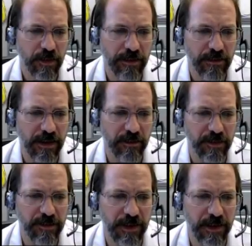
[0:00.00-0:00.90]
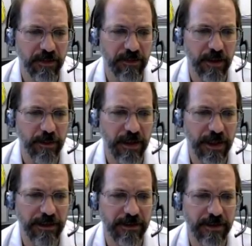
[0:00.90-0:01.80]
25% of the
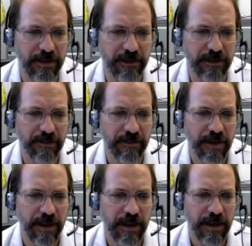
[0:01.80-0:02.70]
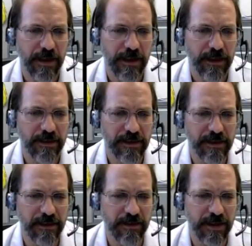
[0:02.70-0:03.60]
available oxygen. Now
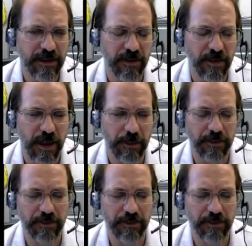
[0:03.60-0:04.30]
this is interesting for a